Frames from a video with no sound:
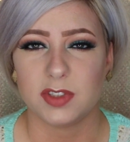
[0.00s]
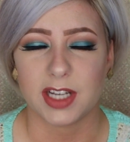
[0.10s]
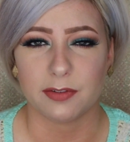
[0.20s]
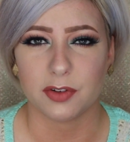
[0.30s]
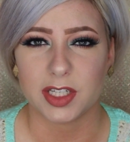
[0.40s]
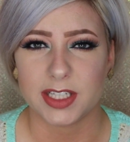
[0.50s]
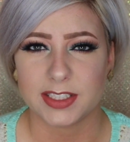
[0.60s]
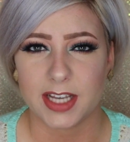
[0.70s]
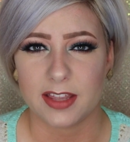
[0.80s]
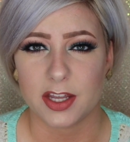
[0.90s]
definitely
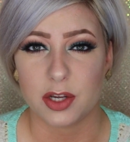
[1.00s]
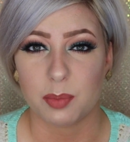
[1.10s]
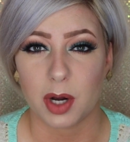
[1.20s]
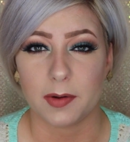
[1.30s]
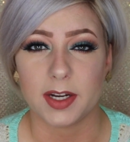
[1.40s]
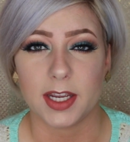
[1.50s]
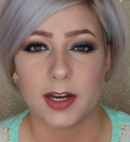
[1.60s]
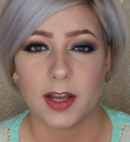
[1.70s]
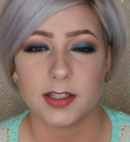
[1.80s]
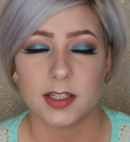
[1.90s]
say that you probably
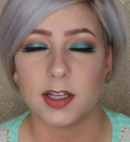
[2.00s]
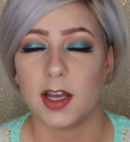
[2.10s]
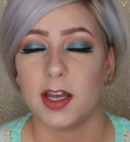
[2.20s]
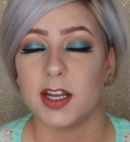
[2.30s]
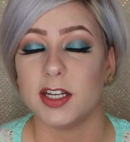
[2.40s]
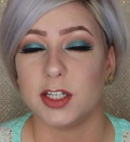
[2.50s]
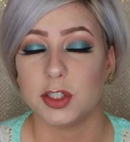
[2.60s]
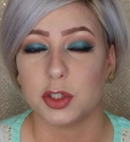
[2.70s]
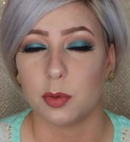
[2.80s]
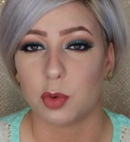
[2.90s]
need an
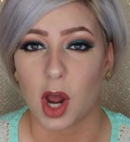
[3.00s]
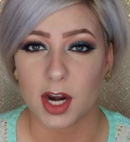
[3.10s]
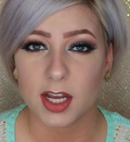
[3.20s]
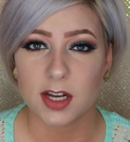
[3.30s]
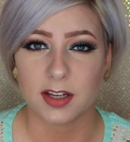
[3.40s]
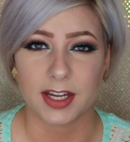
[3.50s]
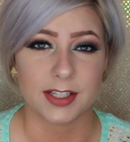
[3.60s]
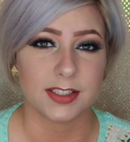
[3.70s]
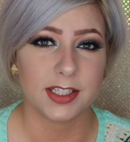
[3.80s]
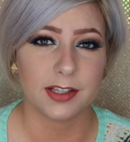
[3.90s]
additional product like
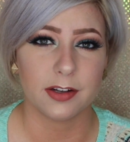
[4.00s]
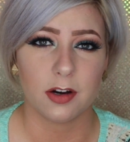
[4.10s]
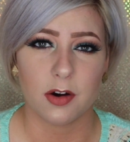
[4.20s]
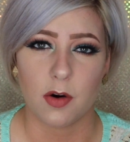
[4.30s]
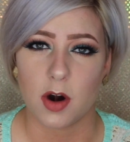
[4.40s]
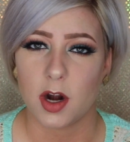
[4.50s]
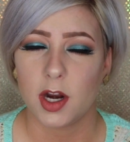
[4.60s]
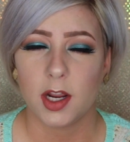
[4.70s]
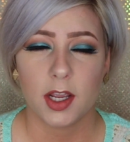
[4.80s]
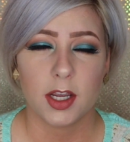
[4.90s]
concealer or
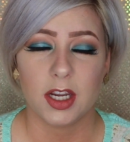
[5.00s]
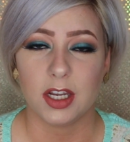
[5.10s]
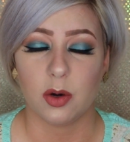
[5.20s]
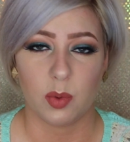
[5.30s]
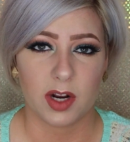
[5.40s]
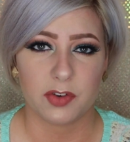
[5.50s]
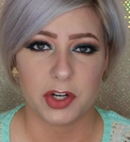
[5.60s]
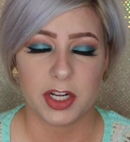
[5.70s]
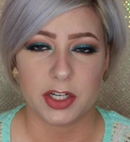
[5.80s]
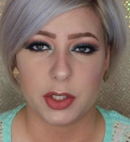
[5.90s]
whatever
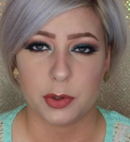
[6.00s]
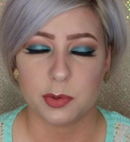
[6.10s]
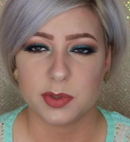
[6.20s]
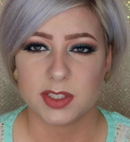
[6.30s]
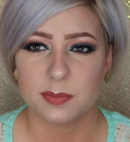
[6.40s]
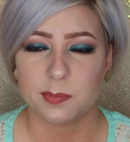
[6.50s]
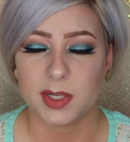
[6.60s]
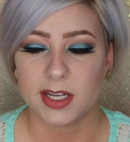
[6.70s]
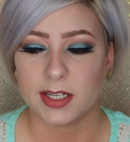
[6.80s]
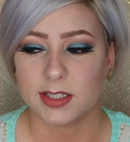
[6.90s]
you need to use,
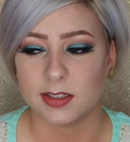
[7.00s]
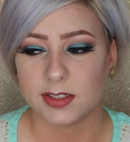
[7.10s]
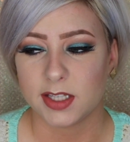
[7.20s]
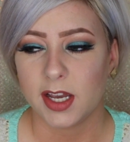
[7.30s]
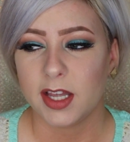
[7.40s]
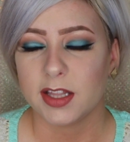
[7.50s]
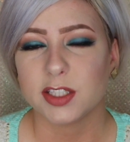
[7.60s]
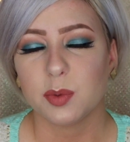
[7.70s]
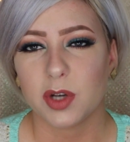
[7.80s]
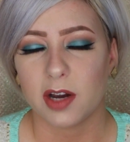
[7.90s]
because
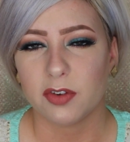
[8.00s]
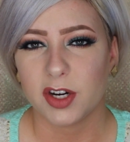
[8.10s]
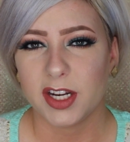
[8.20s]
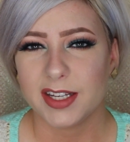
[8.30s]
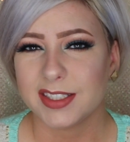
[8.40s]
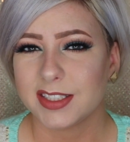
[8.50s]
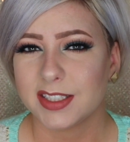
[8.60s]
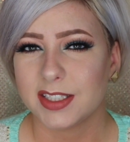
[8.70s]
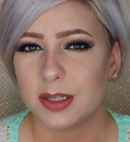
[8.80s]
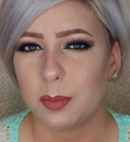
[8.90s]
this will cover
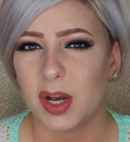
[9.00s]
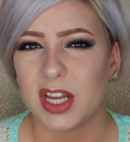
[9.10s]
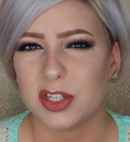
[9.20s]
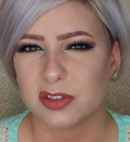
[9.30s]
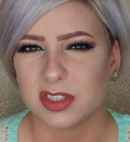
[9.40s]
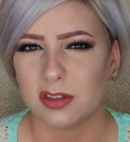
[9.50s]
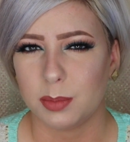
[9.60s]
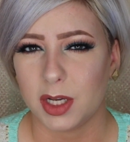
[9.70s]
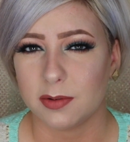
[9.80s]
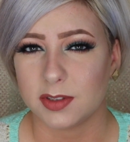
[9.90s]
it but you'll still
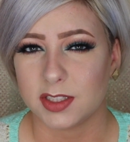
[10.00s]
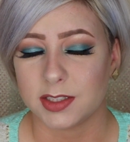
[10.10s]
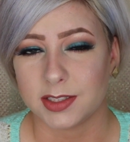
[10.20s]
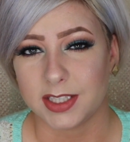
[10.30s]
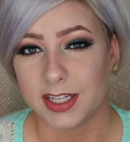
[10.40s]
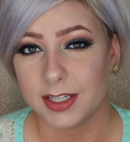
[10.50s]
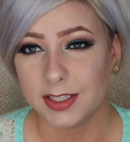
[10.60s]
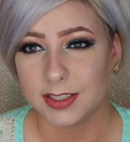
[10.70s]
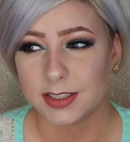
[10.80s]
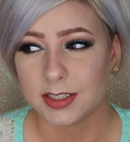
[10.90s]
be able to see
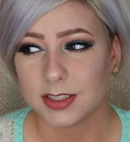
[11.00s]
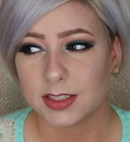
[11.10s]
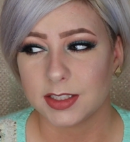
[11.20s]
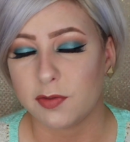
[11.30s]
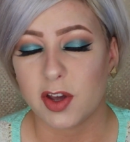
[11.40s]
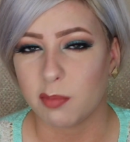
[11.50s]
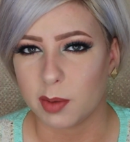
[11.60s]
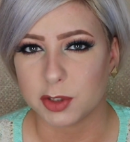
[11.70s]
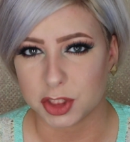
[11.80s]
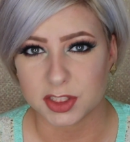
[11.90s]
it. If you have
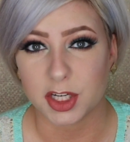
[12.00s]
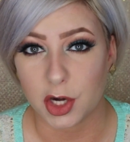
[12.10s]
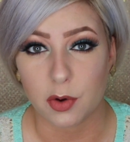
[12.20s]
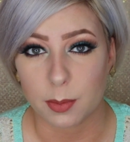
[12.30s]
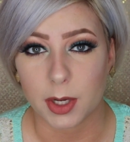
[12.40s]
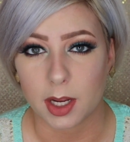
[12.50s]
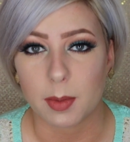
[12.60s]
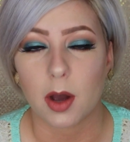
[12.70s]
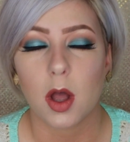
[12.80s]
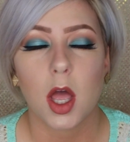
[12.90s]
blemishes, then you know what I'm talking
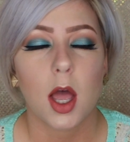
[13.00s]
about.